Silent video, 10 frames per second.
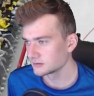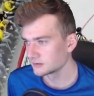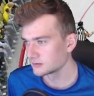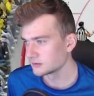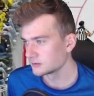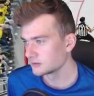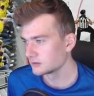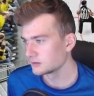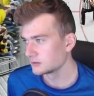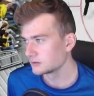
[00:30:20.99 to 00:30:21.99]

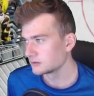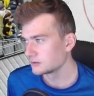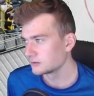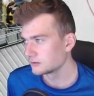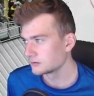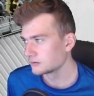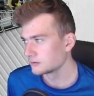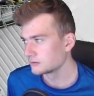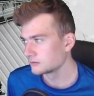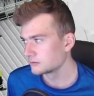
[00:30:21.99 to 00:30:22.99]

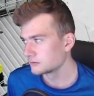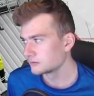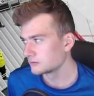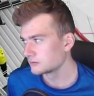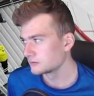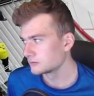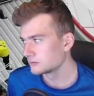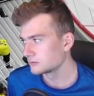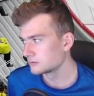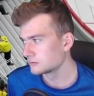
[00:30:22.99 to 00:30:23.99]

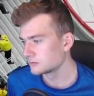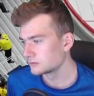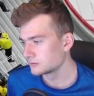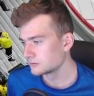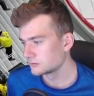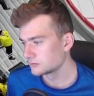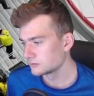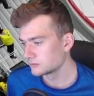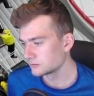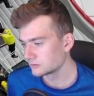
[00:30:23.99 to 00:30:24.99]

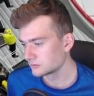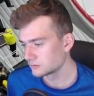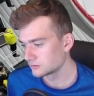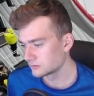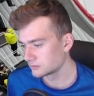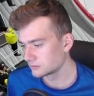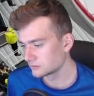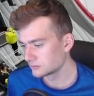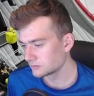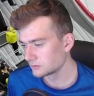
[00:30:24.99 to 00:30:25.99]

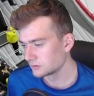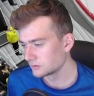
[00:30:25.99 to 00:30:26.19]
Nothing is said.